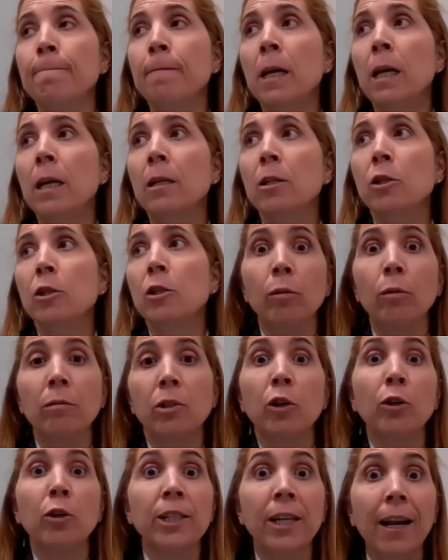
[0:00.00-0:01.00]

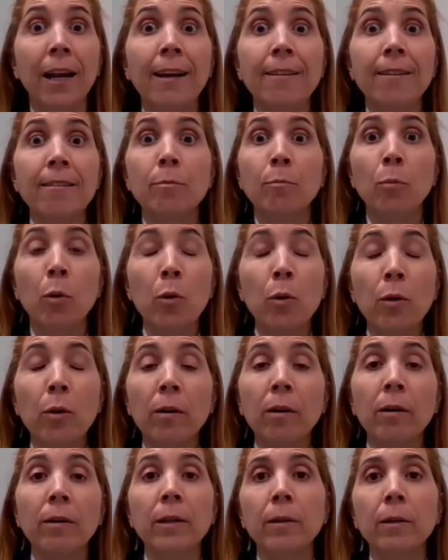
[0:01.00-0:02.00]
socialize
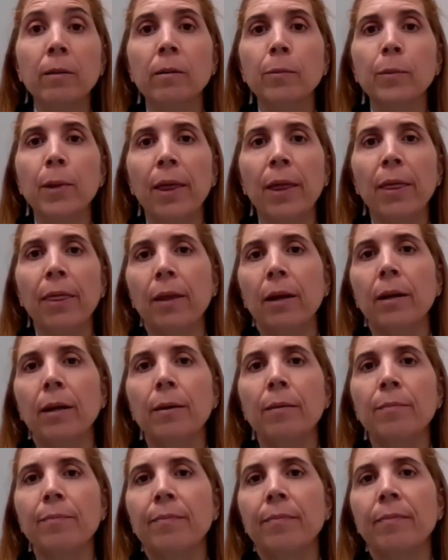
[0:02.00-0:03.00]
more, with
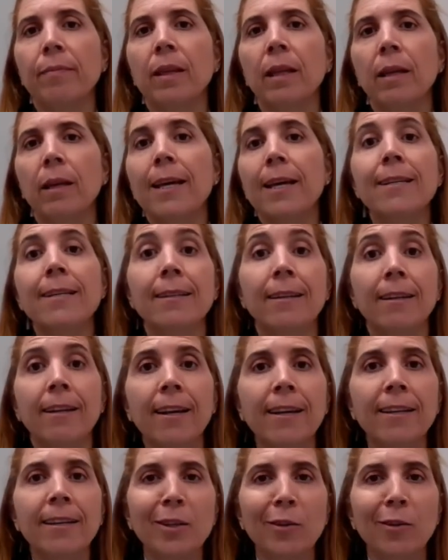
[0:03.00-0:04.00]
less and
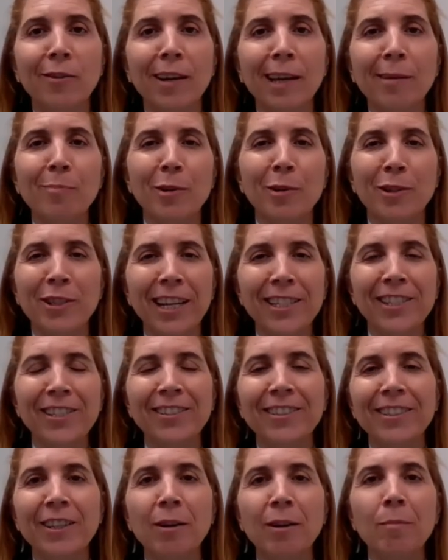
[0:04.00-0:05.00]
less of like
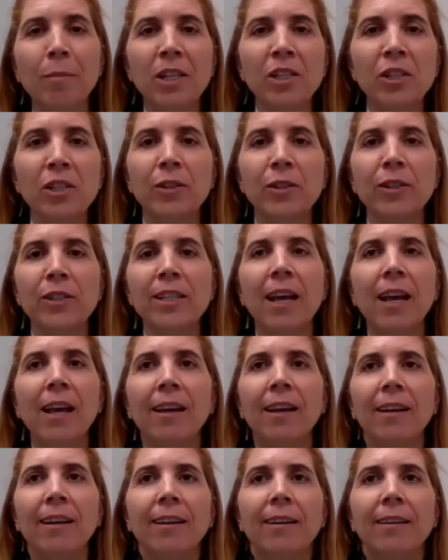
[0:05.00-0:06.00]
protection, measures,
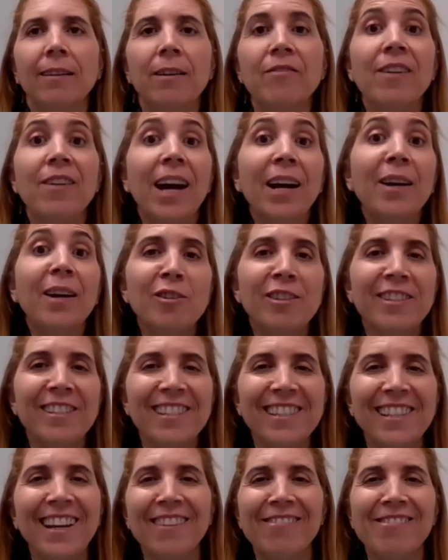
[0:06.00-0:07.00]
the virus is
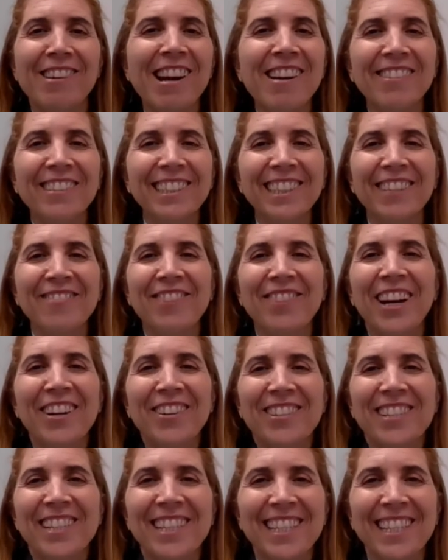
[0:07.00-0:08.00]
still around, the
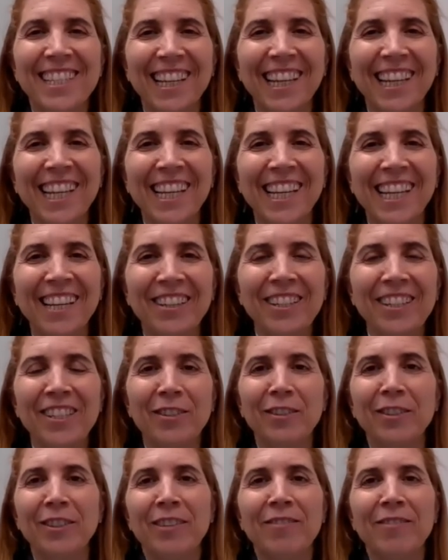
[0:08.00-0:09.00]
virus is still here,
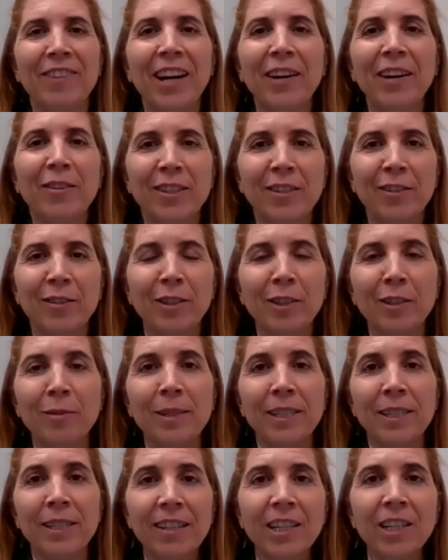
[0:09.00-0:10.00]
so the virus is going to
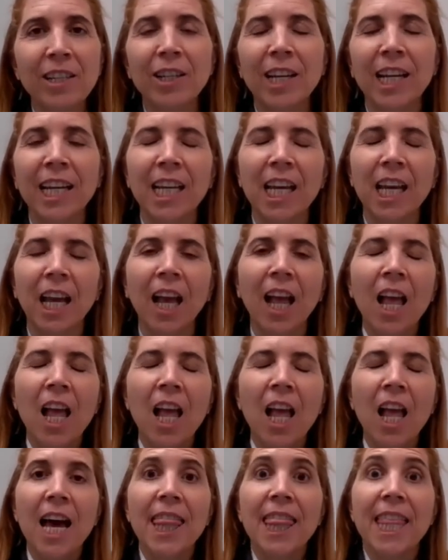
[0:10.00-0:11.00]
be circulating.
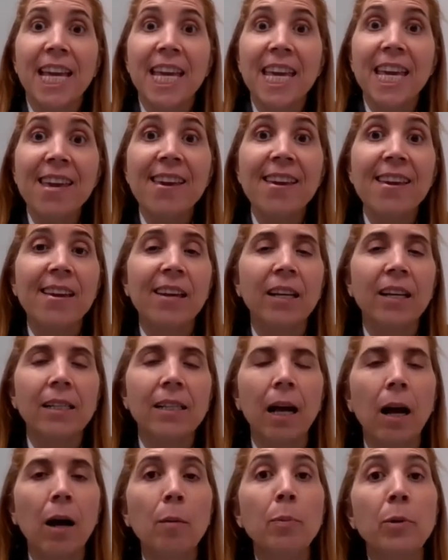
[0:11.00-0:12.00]
And the key is
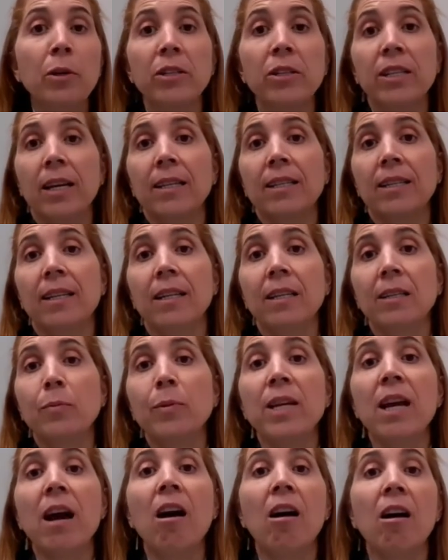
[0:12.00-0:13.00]
how protected
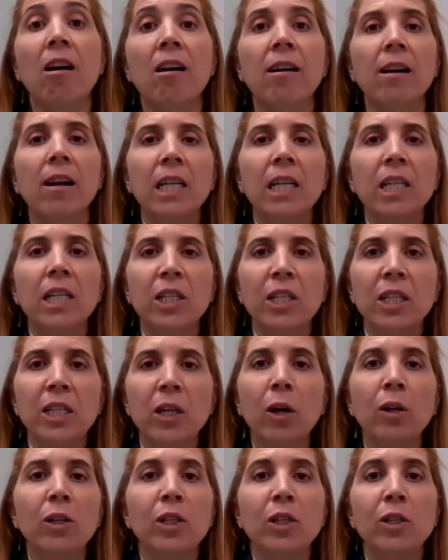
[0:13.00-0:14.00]
we are
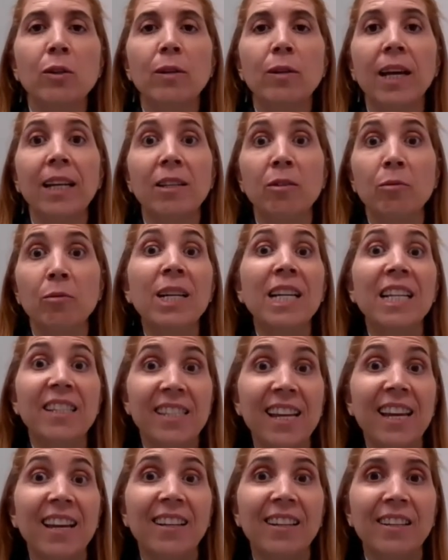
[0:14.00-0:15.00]
not to get really
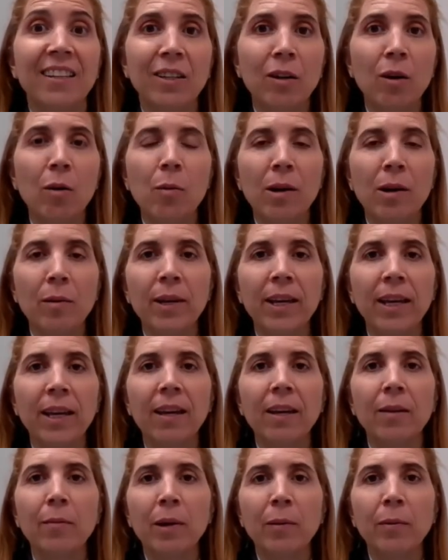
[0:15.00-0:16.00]
sick,
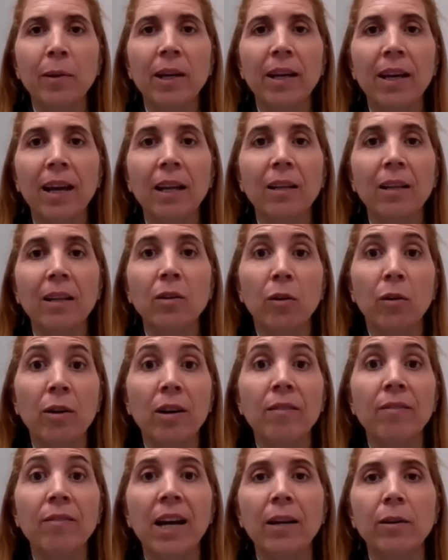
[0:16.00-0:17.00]
when we get
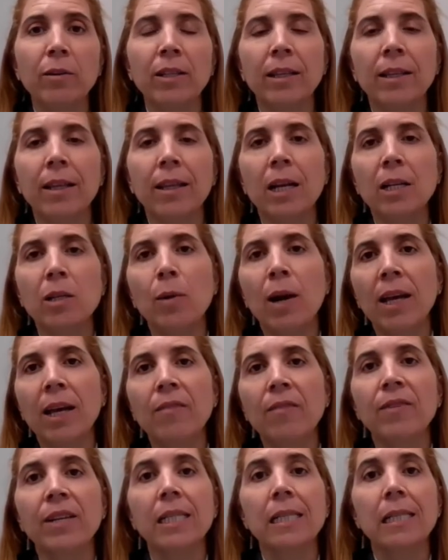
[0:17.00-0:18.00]
coronavirus. And that's why the
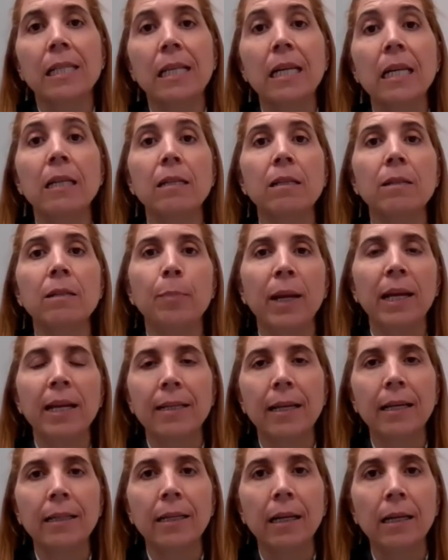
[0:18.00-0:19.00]
vaccines play
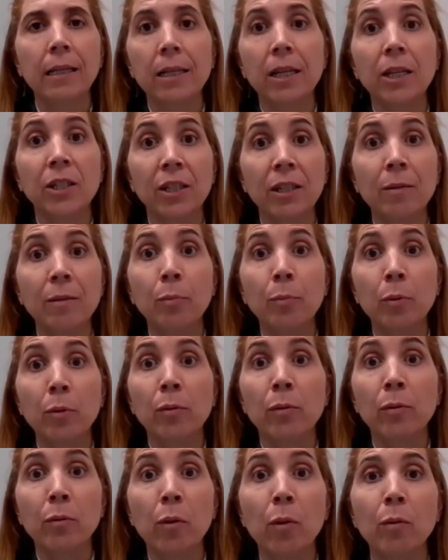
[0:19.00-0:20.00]
such an
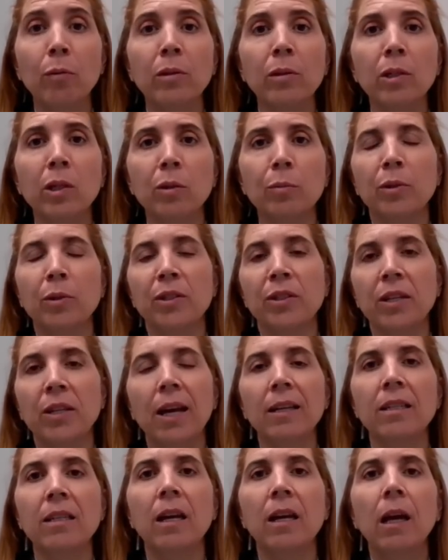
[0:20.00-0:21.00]
important role to
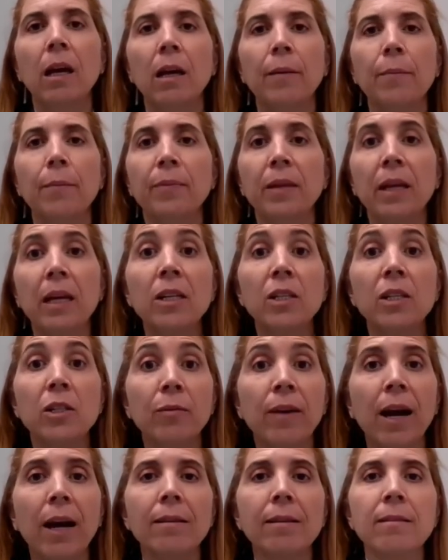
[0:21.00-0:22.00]
protect each of
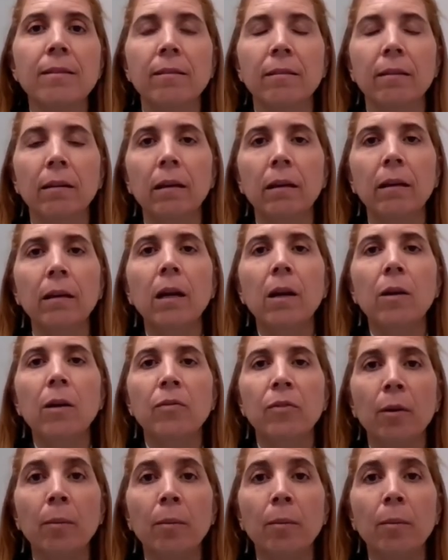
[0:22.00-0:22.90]
us from